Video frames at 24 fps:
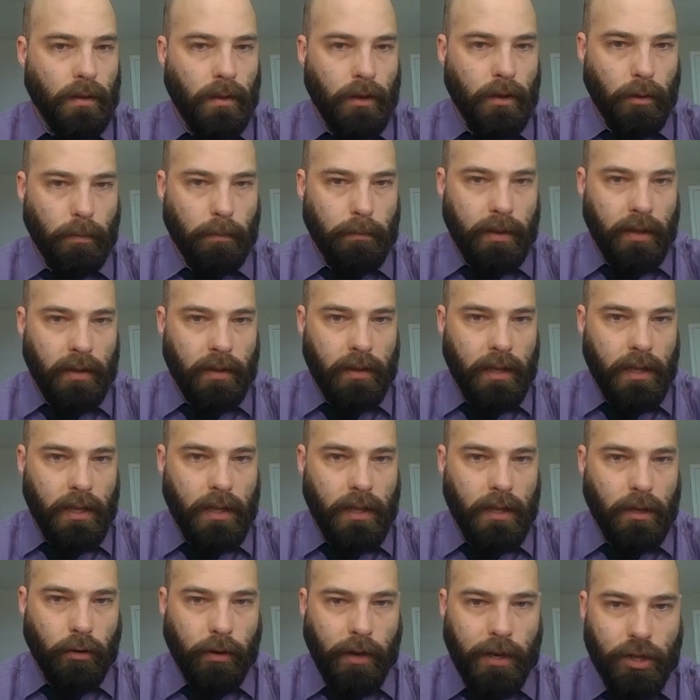
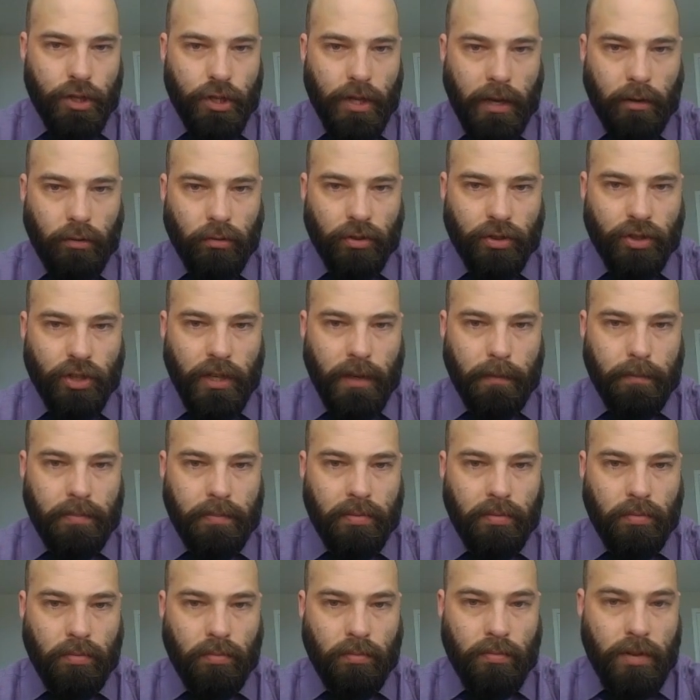Nobility, grant generalship.
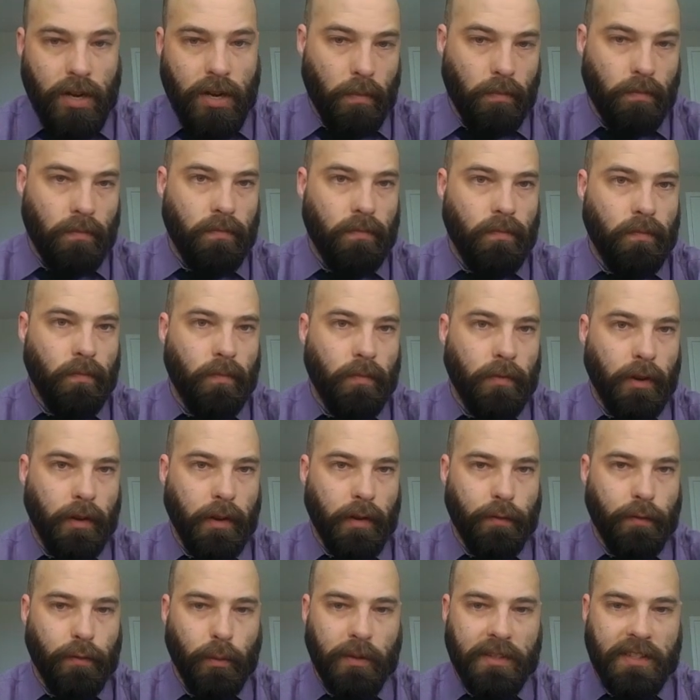No, their
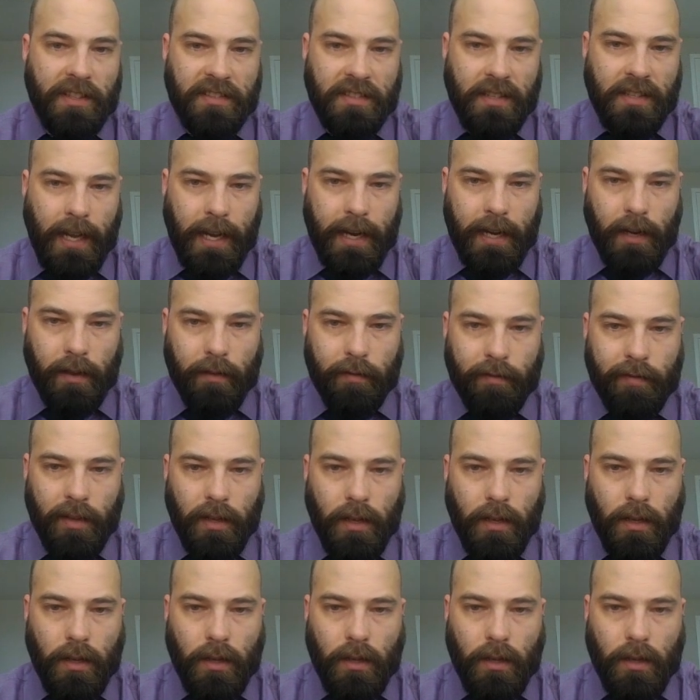influence isn't high enough.
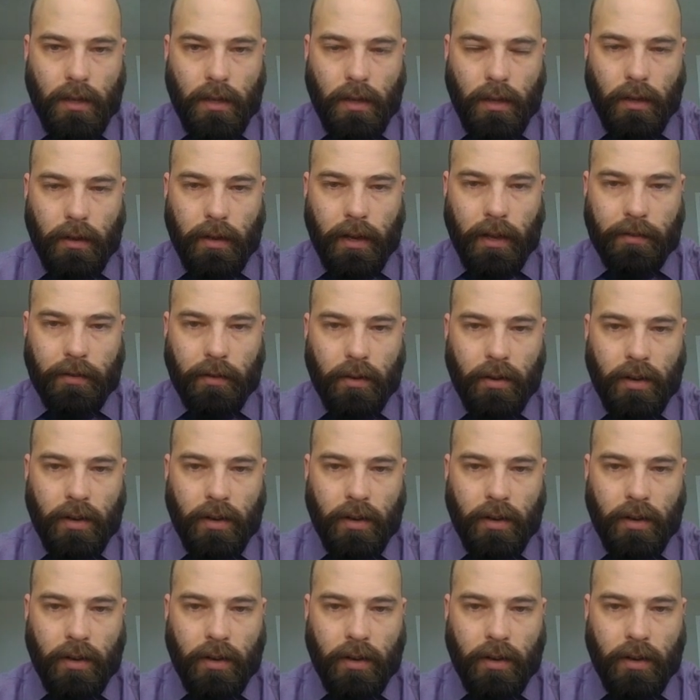Okay, so